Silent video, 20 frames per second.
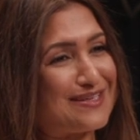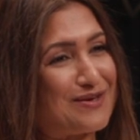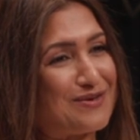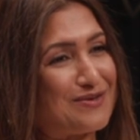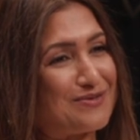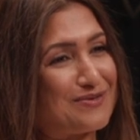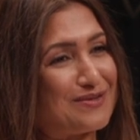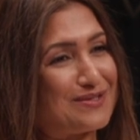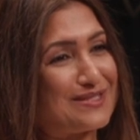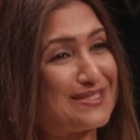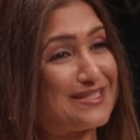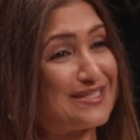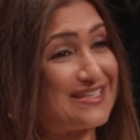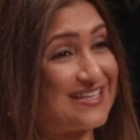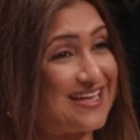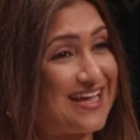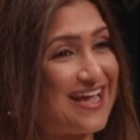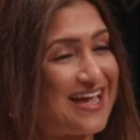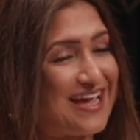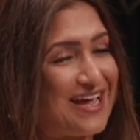So
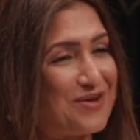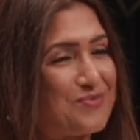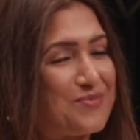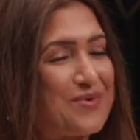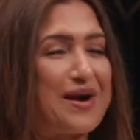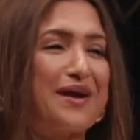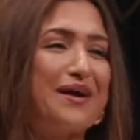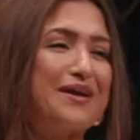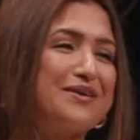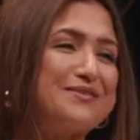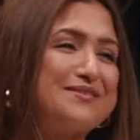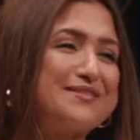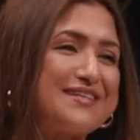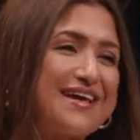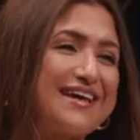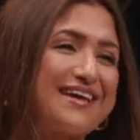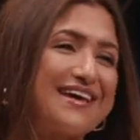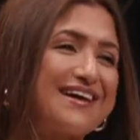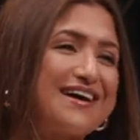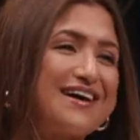today, where are you
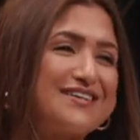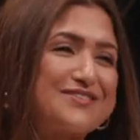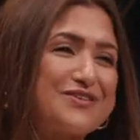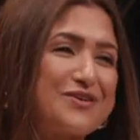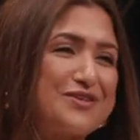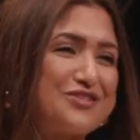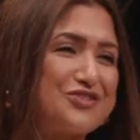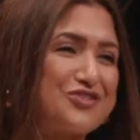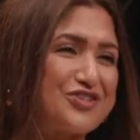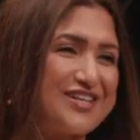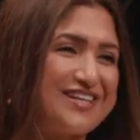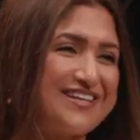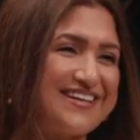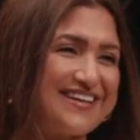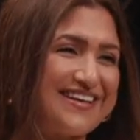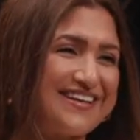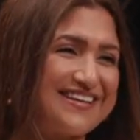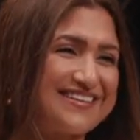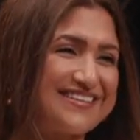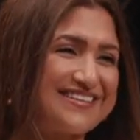taking us on a
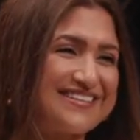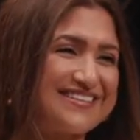journey?